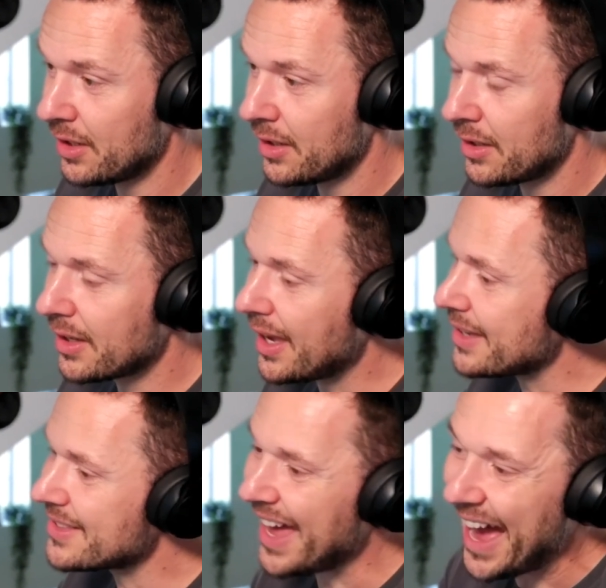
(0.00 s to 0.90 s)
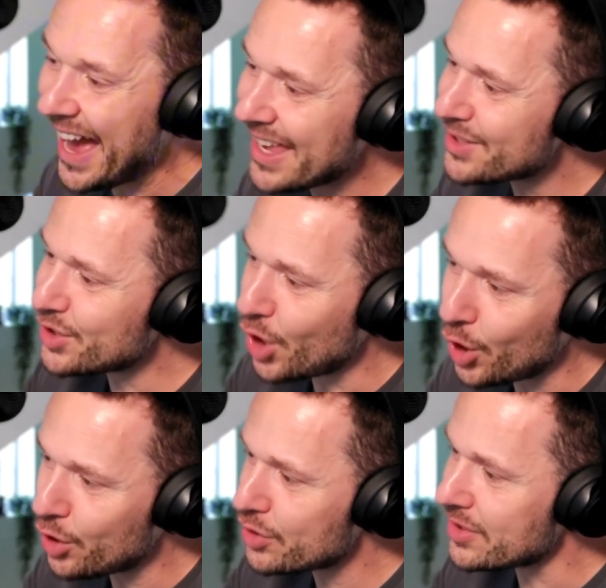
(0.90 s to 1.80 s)
Guys, the highest
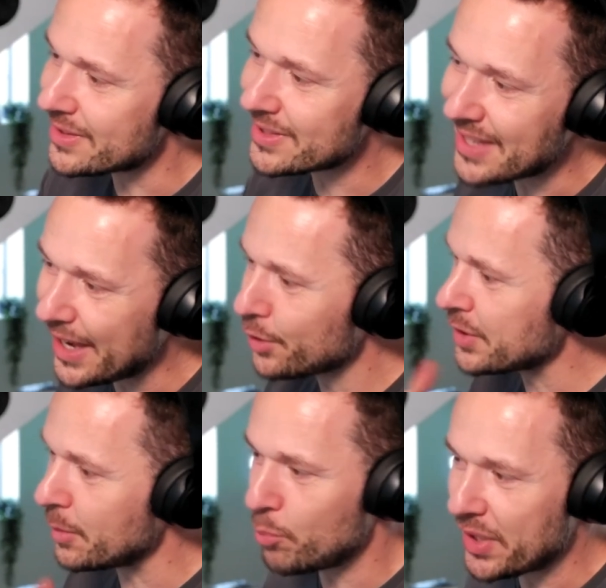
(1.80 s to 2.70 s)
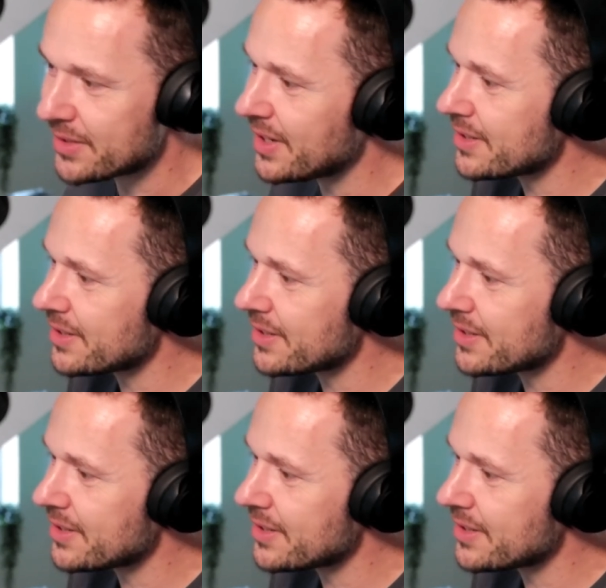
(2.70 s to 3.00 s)
earners in sales and business,